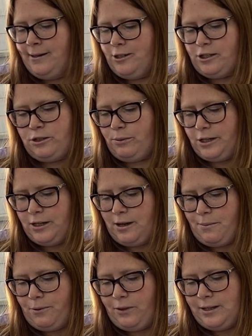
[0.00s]
just switched a
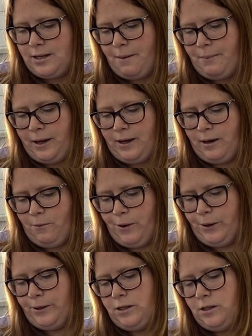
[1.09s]
couple things up and it
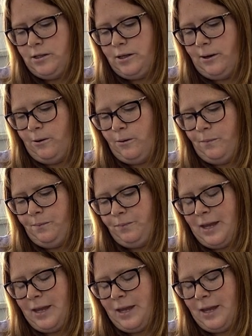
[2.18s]
worked so